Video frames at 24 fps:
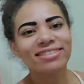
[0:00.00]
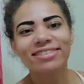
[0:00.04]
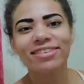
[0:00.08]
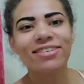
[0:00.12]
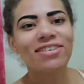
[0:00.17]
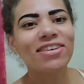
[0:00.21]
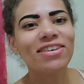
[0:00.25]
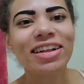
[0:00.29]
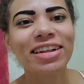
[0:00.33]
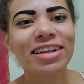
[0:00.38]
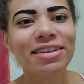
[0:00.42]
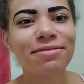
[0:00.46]

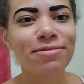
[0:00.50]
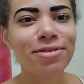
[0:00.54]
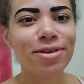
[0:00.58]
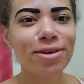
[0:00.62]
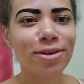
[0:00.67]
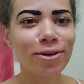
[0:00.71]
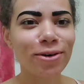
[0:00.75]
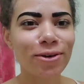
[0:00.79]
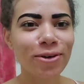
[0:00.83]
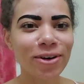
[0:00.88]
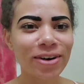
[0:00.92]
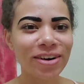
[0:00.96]
Welcome to the
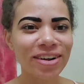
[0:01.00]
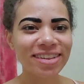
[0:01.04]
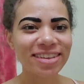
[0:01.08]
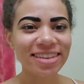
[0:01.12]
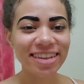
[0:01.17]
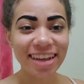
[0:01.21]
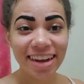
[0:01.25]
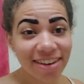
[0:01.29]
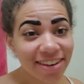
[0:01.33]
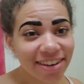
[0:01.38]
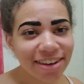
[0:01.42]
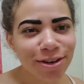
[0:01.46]
world.
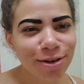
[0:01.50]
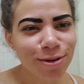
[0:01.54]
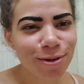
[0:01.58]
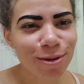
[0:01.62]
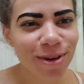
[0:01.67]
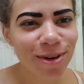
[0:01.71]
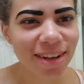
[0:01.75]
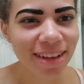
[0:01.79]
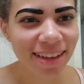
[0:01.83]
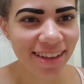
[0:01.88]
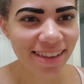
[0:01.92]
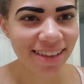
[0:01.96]
Now you can
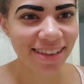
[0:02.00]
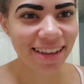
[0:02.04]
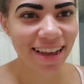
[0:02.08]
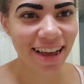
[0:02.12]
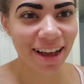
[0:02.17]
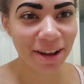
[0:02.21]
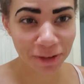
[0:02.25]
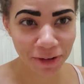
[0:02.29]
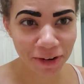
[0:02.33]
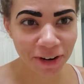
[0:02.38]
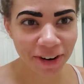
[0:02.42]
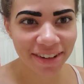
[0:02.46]
really see how
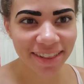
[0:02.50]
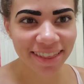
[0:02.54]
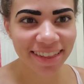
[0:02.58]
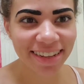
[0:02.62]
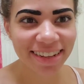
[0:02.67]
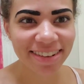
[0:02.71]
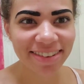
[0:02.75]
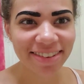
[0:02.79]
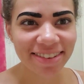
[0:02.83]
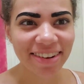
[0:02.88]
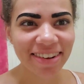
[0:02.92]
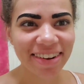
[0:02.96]
dark these
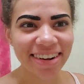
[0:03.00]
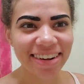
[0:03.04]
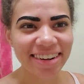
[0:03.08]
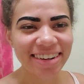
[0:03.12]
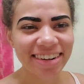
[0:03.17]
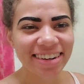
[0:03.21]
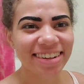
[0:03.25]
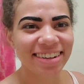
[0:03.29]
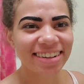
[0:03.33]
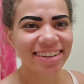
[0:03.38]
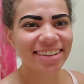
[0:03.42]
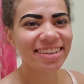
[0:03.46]
are.
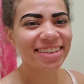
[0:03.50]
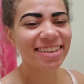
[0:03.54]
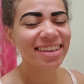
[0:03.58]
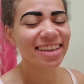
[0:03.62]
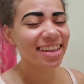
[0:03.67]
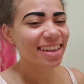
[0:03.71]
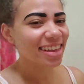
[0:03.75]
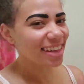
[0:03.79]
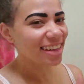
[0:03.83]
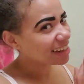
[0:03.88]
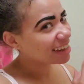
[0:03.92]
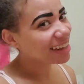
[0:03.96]

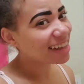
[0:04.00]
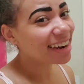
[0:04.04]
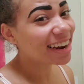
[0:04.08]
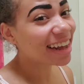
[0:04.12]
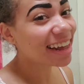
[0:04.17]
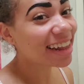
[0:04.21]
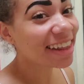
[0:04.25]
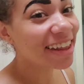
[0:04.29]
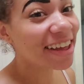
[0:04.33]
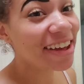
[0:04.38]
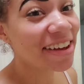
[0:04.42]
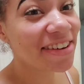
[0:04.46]
And
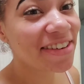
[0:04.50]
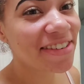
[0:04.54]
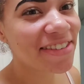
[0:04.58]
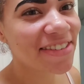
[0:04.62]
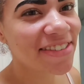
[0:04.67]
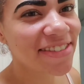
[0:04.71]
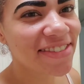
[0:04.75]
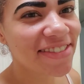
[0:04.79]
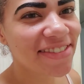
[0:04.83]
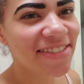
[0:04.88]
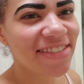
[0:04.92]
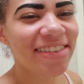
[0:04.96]
hello.
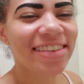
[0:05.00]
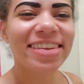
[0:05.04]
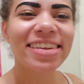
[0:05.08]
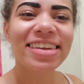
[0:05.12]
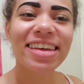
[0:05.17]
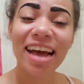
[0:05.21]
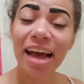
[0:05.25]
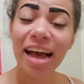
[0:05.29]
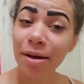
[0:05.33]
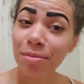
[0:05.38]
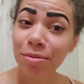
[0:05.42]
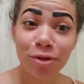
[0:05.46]

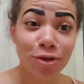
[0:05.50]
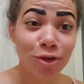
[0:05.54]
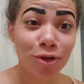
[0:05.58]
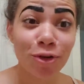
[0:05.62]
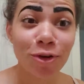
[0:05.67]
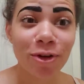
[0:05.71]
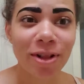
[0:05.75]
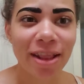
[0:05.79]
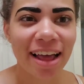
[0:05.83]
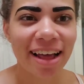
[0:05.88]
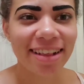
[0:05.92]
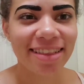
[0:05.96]
I'm a
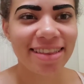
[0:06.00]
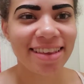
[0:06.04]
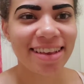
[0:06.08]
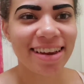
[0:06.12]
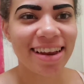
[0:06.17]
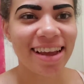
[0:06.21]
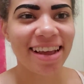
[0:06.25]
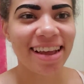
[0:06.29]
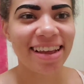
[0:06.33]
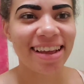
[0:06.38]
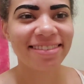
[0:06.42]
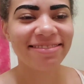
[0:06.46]
Chola
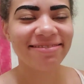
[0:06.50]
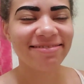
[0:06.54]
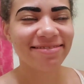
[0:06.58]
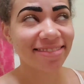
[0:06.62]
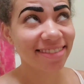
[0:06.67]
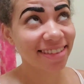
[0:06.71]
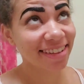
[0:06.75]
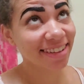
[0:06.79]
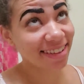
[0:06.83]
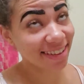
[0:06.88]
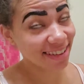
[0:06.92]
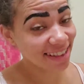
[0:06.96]
today.
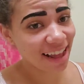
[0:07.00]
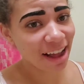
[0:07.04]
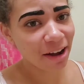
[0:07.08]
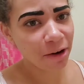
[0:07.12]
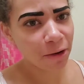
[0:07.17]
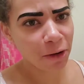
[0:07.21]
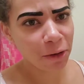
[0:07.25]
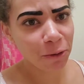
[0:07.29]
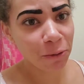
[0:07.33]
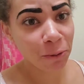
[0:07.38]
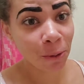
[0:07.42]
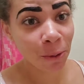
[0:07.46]
This is how I
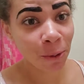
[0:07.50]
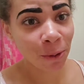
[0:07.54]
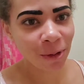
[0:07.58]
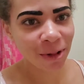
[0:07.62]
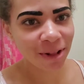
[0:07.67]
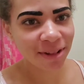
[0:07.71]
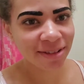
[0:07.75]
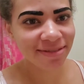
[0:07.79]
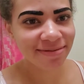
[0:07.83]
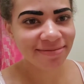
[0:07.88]
roll.